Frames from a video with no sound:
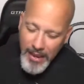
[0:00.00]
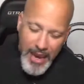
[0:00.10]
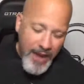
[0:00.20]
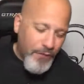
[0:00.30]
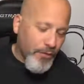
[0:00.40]

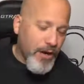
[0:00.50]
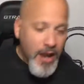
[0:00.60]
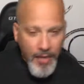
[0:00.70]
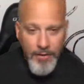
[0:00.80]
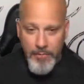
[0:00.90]
after
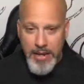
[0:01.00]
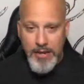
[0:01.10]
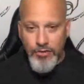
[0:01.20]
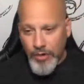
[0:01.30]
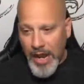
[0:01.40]
another being
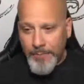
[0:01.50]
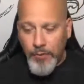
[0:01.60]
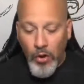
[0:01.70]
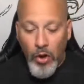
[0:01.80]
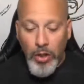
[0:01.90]
dropped
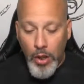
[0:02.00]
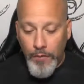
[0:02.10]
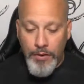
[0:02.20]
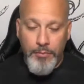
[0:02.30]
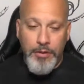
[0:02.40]
all
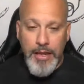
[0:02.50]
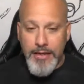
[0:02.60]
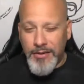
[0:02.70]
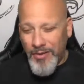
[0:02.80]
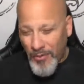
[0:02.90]
over the
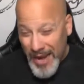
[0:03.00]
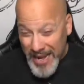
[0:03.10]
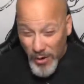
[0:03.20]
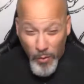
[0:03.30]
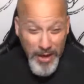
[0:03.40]
place. Great
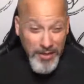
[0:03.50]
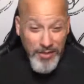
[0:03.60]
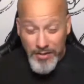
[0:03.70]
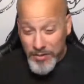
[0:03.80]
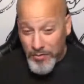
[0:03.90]

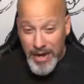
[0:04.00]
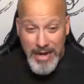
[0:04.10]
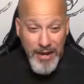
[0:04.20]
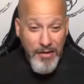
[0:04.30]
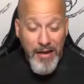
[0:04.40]
questions, great
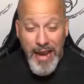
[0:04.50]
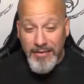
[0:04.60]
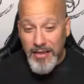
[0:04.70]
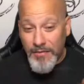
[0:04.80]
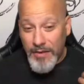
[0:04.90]

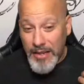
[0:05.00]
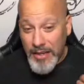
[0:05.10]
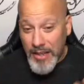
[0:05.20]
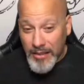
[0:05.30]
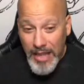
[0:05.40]
interactivity,
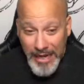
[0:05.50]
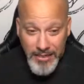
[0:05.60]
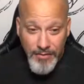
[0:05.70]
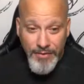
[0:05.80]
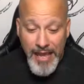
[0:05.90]
lots
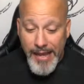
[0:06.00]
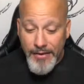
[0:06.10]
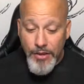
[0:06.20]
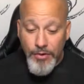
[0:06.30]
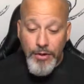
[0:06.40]
of
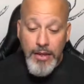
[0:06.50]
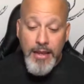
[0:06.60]
value.